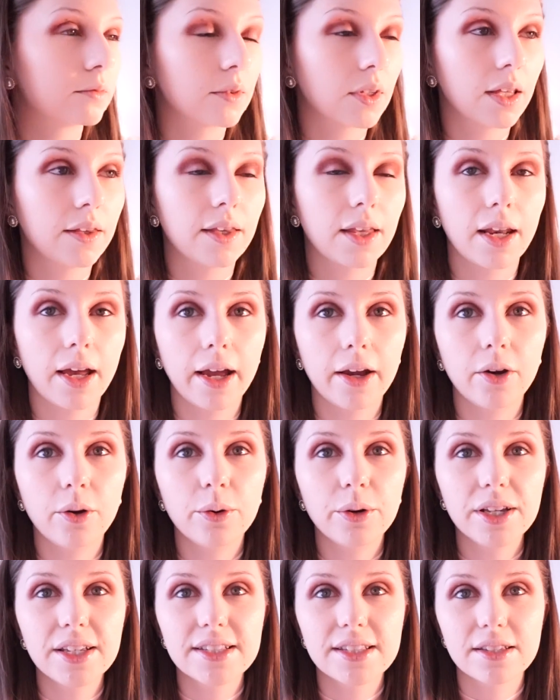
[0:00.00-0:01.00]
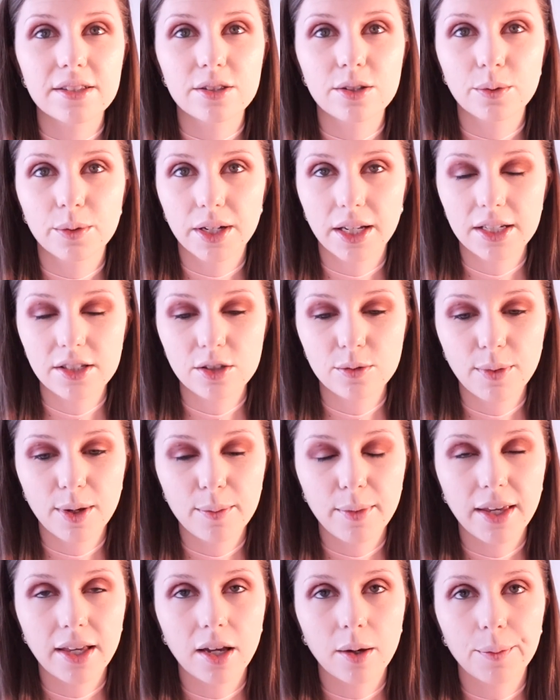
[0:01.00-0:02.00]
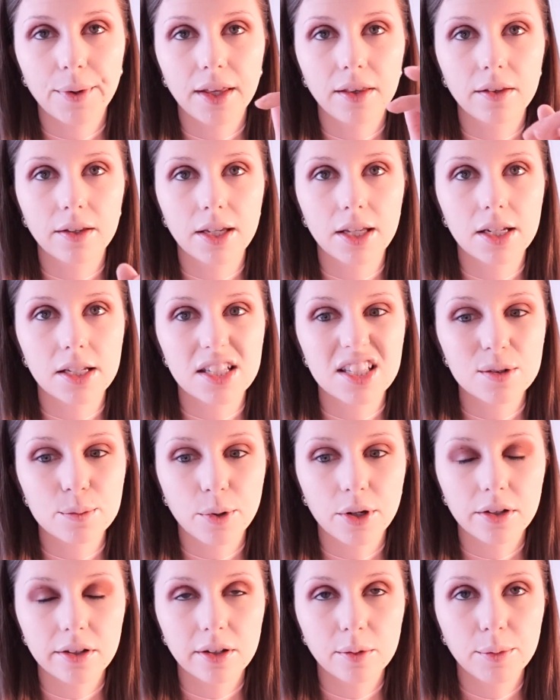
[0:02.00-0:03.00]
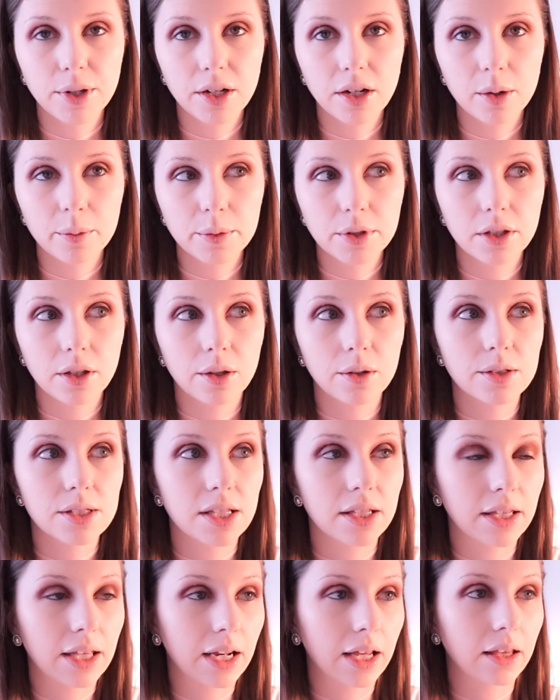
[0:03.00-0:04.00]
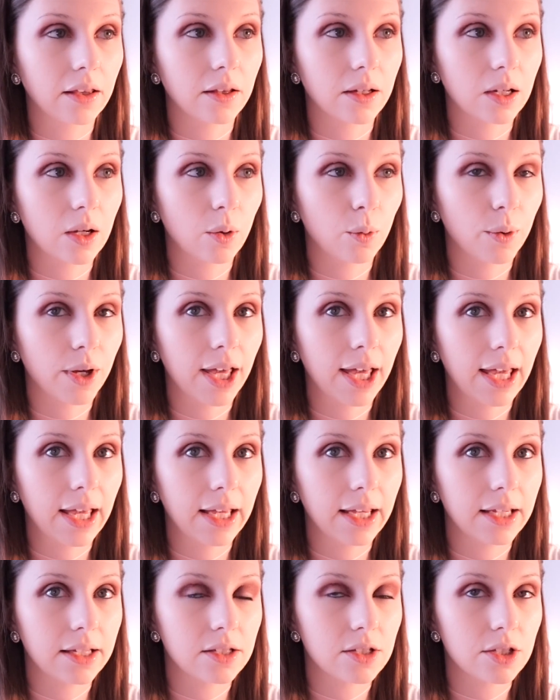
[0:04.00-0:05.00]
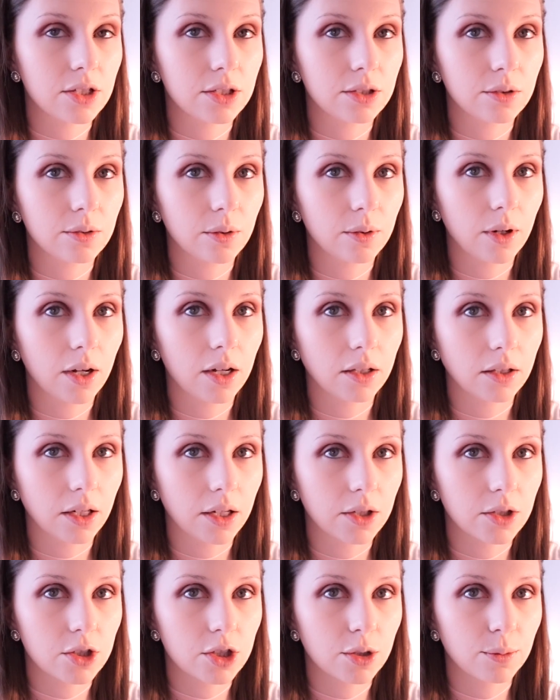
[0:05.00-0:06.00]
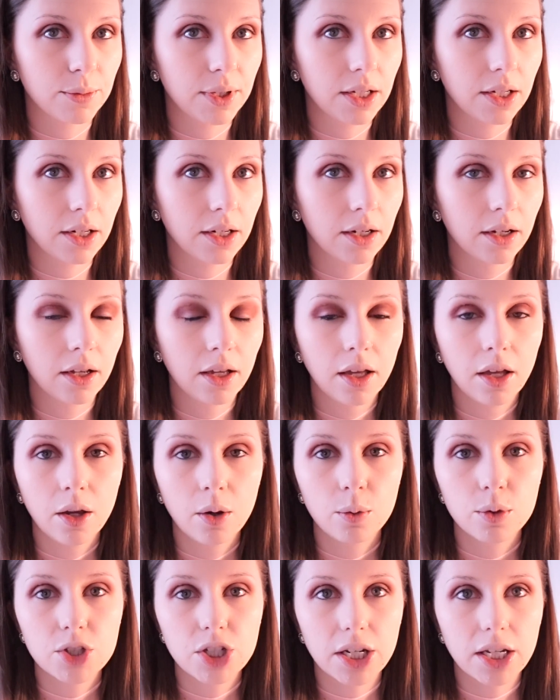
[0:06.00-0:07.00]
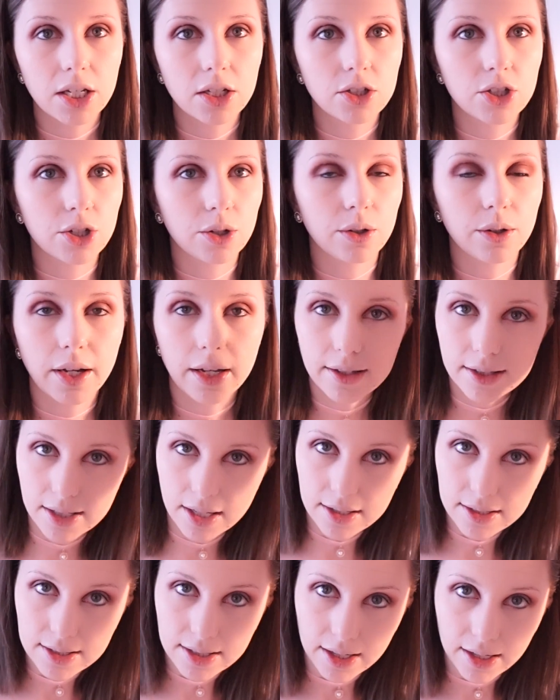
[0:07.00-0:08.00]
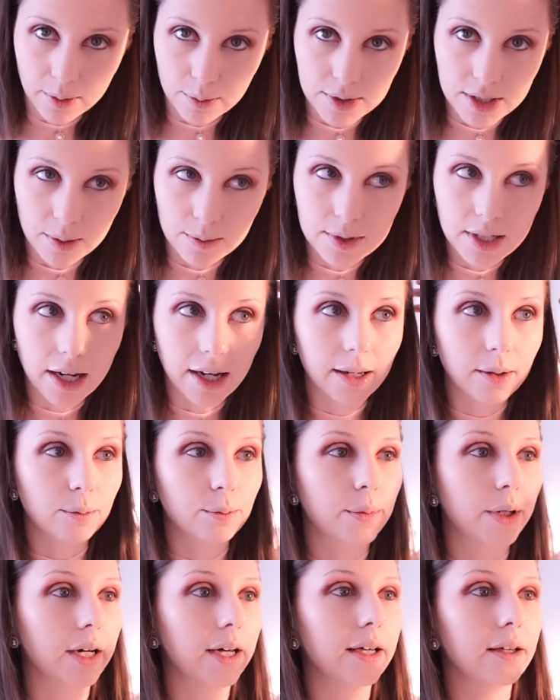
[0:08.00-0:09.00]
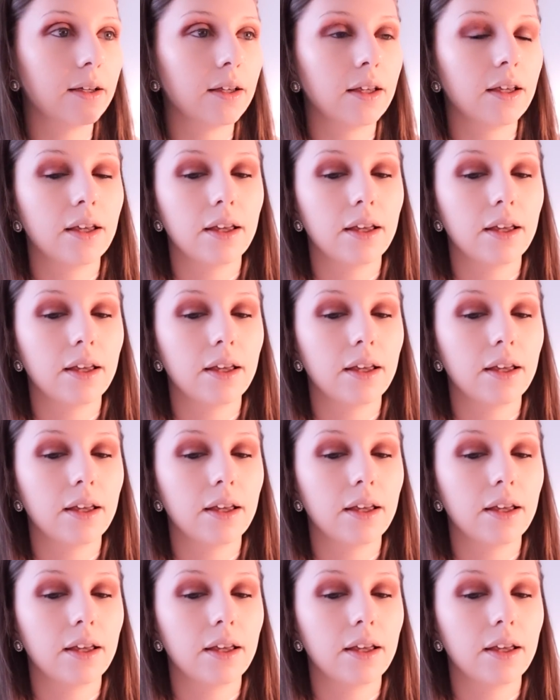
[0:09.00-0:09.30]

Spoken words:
And then I always, so when I do my makeup, I look in a smaller mirror up close, and then I look away into a larger mirror, which I can show you guys that setup sometime, but